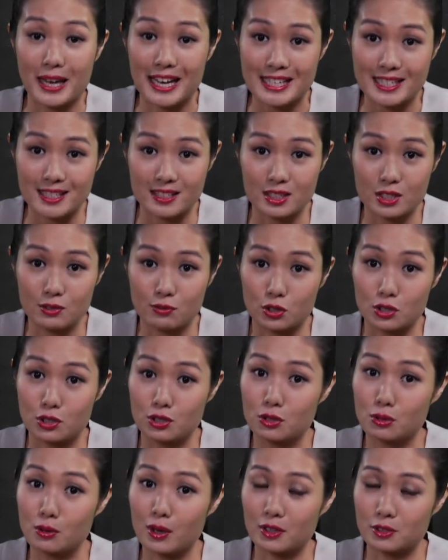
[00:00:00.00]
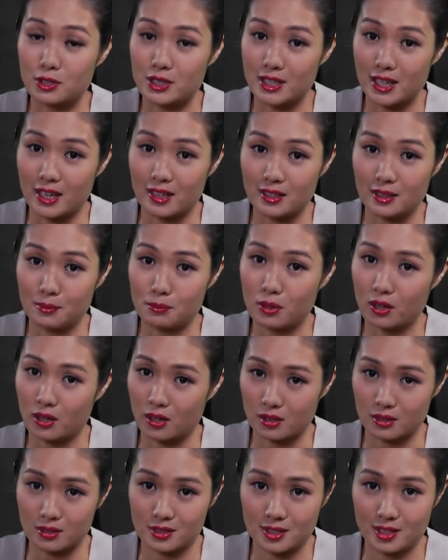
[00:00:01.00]
patents for 2 outstanding
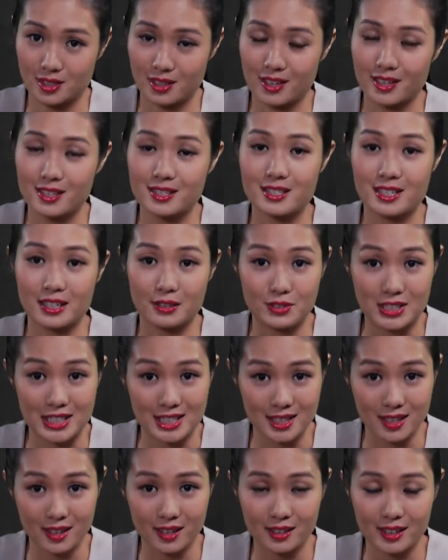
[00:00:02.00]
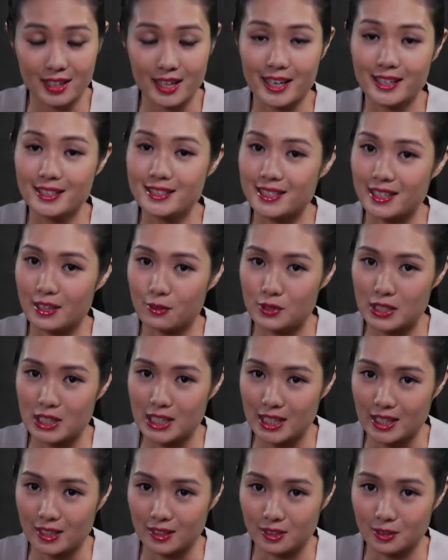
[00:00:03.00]
products, Safety Set and Safety
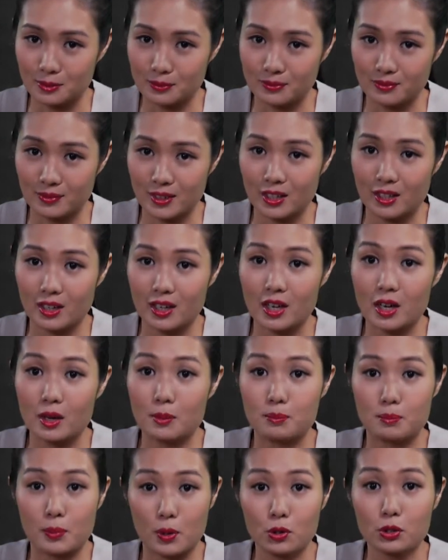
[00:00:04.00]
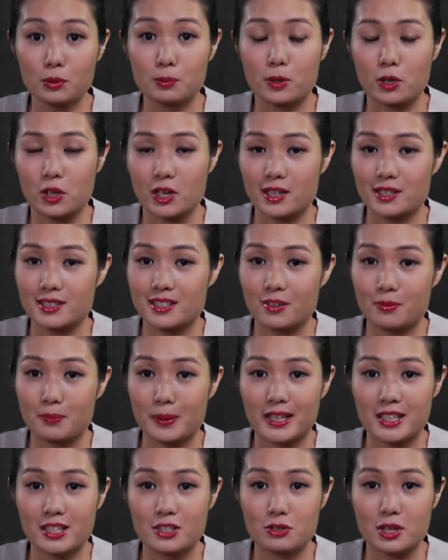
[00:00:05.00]
Heal. Both products have
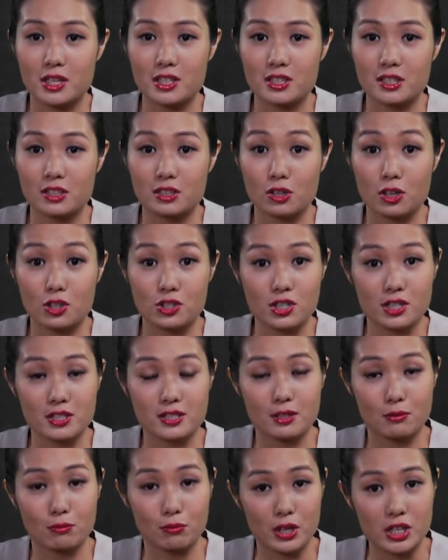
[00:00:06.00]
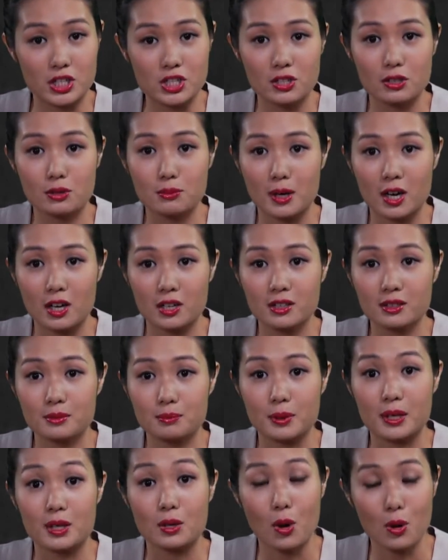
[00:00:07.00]
penetrated not just the regional
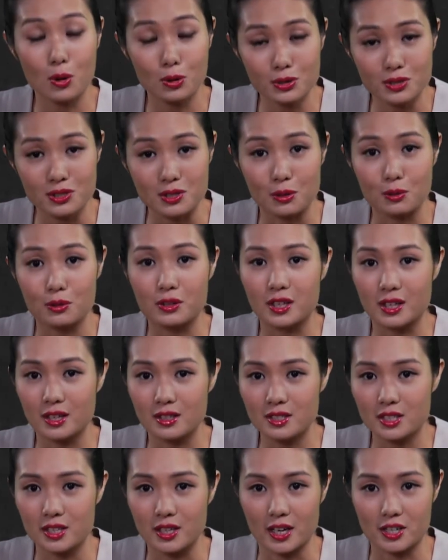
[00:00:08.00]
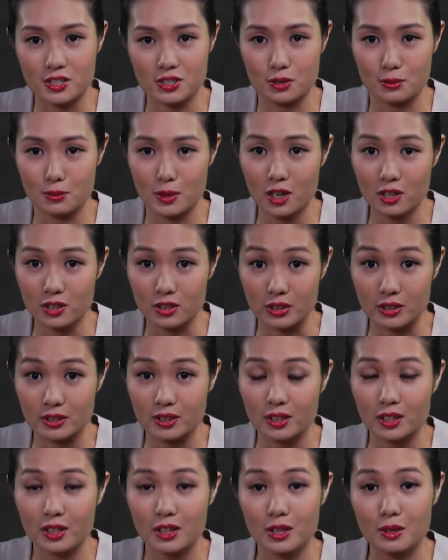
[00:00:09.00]
market, but also the international market,
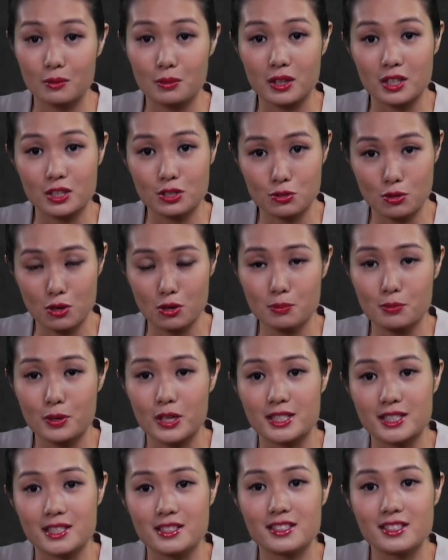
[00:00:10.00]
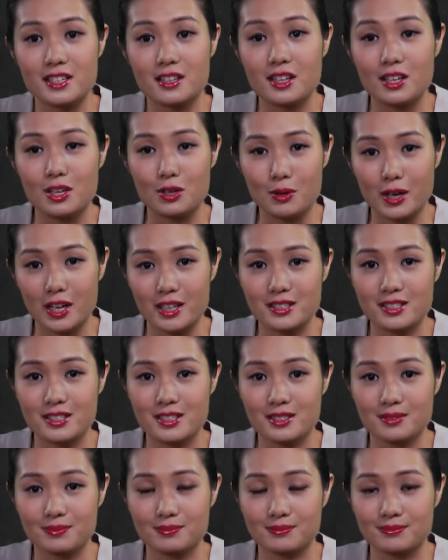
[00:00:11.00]
with a strong presence in the
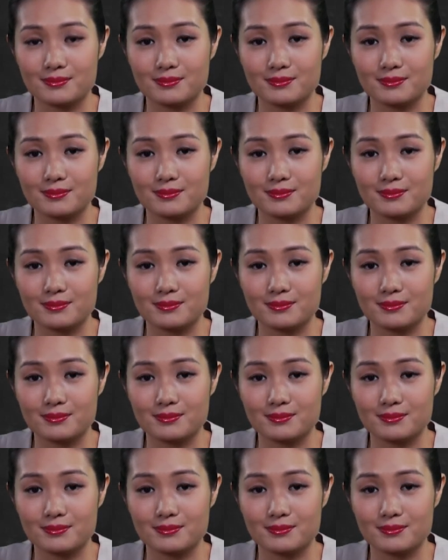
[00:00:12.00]
US.